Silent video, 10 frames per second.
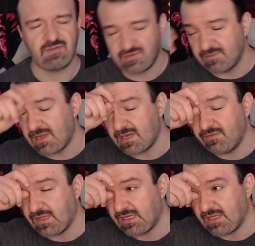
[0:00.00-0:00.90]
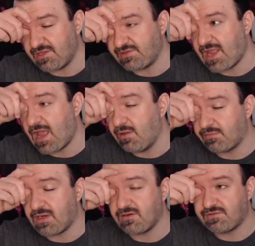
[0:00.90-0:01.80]
some kind of a stat
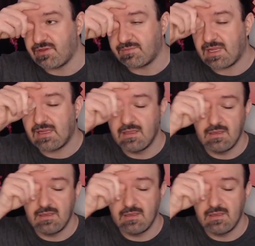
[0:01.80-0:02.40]
upgrade or something.